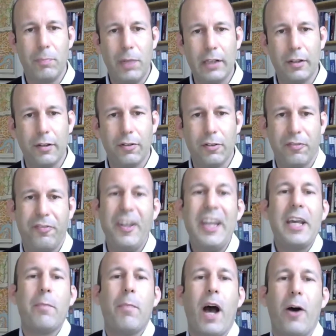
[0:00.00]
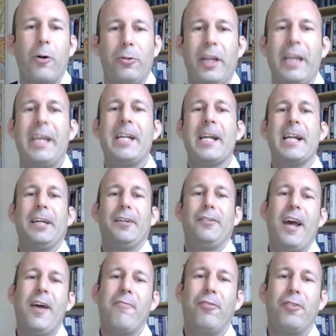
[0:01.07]
abilities. So think about taking an
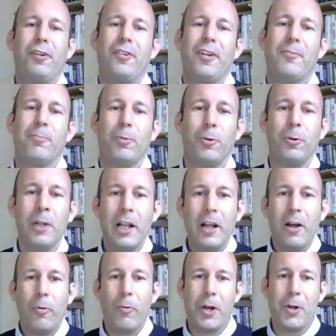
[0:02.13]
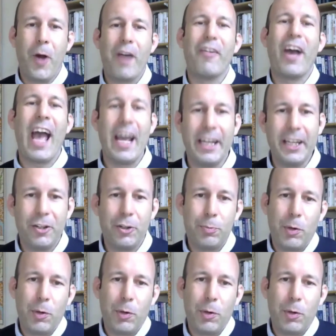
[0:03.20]
exam, for example, when you have a headache.